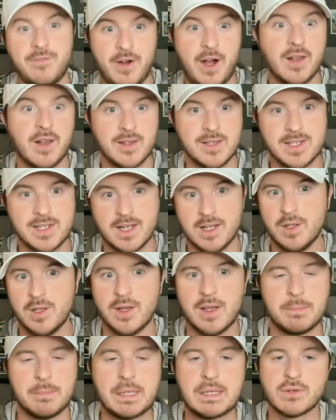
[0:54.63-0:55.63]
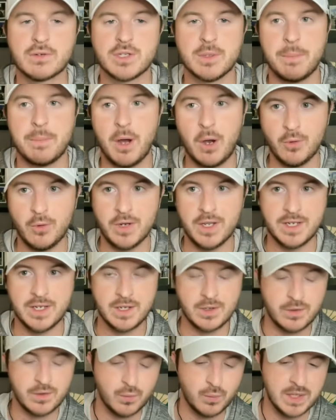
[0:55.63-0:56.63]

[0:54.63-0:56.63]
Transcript: finally take a look at Baylor's opponent here